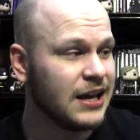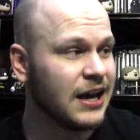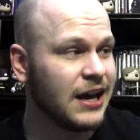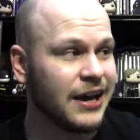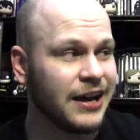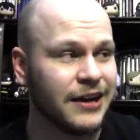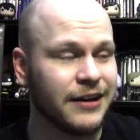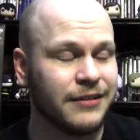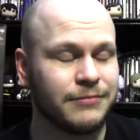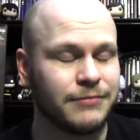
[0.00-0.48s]

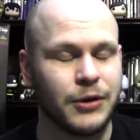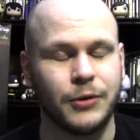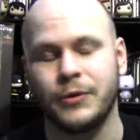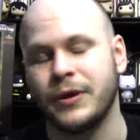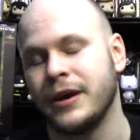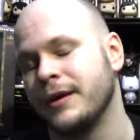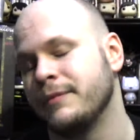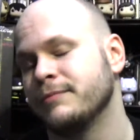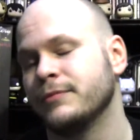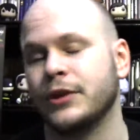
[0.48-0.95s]

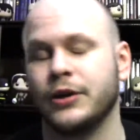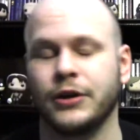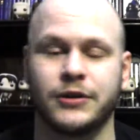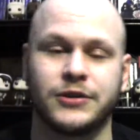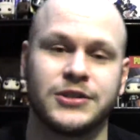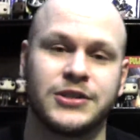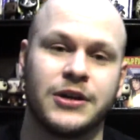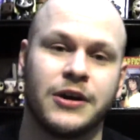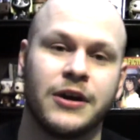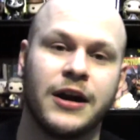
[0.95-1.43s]
Okay,
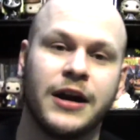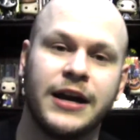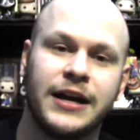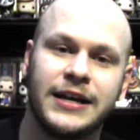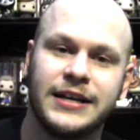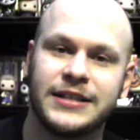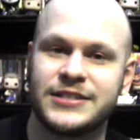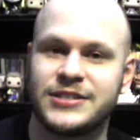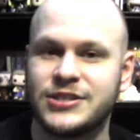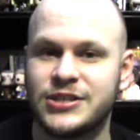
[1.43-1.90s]
look,
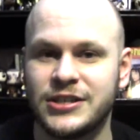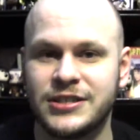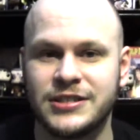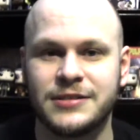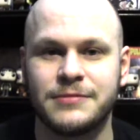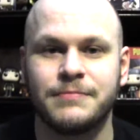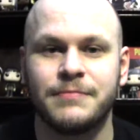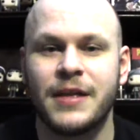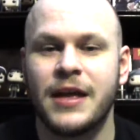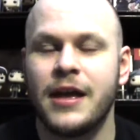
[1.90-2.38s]
sorry, it's
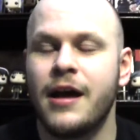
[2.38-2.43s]
just